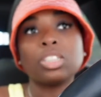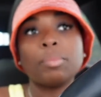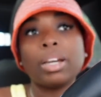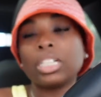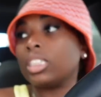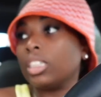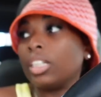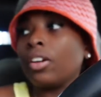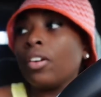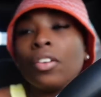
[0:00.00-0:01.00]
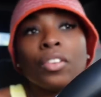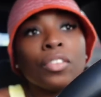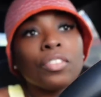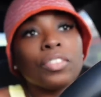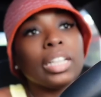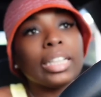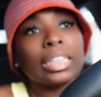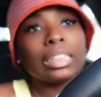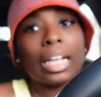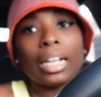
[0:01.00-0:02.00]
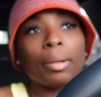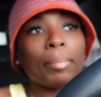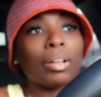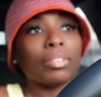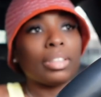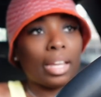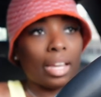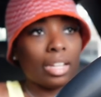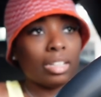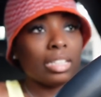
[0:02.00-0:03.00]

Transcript: so I'm actually really excited about that.